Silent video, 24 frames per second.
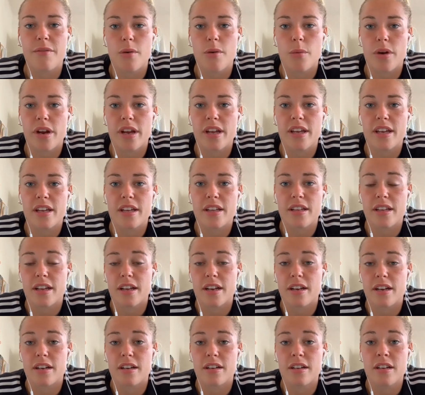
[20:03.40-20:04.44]
weekend
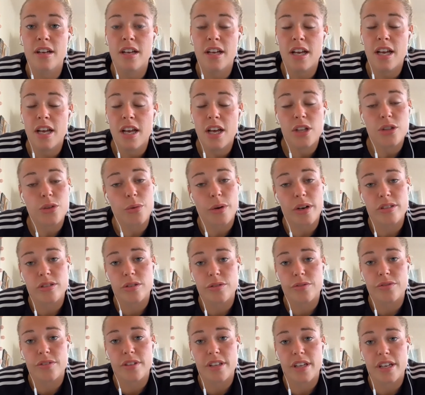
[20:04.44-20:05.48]
and the rest
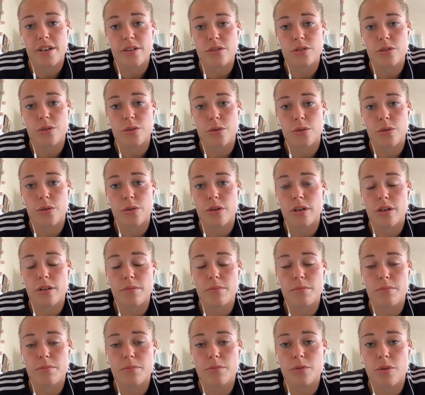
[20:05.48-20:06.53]
of the year to
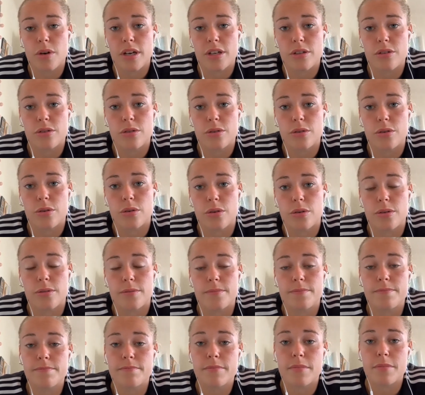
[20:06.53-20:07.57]
try to
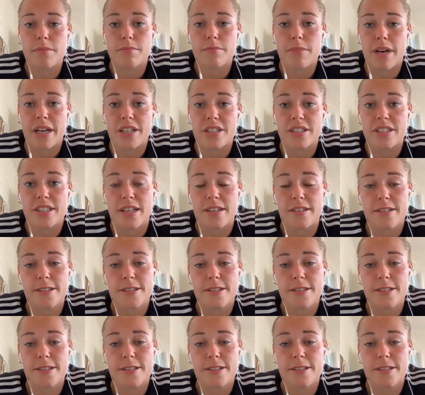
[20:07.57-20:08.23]
manage that.